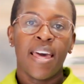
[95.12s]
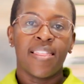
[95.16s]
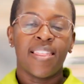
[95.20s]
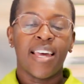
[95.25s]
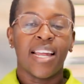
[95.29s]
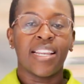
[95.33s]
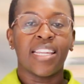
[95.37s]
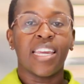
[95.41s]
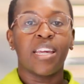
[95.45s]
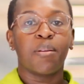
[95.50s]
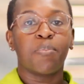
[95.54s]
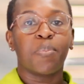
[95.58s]

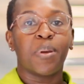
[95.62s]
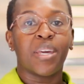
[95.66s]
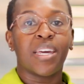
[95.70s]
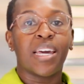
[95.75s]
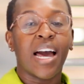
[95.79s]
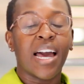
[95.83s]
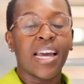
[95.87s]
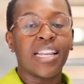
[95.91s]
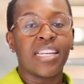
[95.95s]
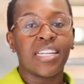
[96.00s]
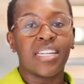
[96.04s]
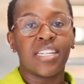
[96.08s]
that can be
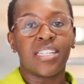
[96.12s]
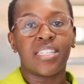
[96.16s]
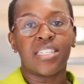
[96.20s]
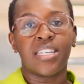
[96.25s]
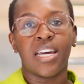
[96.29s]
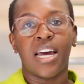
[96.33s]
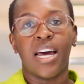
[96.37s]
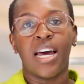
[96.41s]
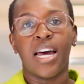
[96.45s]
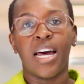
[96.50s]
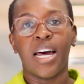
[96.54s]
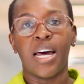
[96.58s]
guided
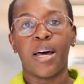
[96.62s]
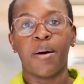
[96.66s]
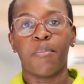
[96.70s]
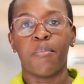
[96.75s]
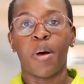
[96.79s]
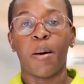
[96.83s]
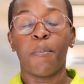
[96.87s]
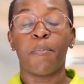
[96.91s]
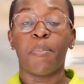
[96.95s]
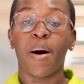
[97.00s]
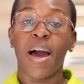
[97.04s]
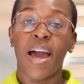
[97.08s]
um,
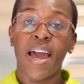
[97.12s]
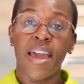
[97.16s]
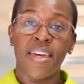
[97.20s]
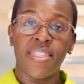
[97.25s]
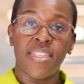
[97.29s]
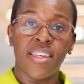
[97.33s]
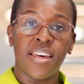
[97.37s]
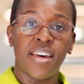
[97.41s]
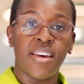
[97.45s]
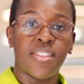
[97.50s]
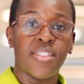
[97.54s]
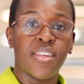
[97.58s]
by
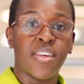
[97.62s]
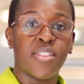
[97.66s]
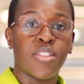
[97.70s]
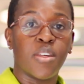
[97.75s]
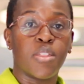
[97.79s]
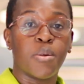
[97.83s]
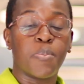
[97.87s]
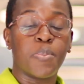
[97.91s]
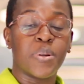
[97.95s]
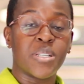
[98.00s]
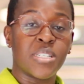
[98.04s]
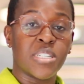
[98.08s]
the,
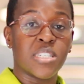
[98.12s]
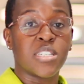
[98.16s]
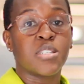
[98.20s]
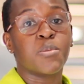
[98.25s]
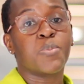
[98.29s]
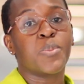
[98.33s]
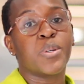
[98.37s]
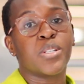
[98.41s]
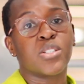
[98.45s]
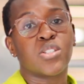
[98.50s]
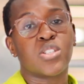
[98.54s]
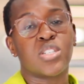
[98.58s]
the, the
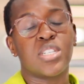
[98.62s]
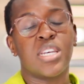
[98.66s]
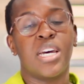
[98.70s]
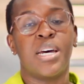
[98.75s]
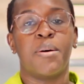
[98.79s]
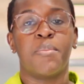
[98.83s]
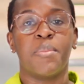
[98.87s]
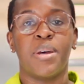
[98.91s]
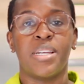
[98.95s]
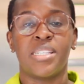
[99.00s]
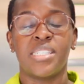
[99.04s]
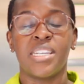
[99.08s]
participants
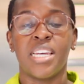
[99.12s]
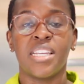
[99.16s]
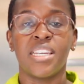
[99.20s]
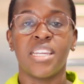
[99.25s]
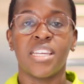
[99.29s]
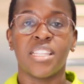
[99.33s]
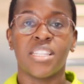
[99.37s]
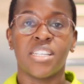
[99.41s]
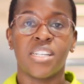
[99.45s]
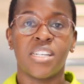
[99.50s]
um, attending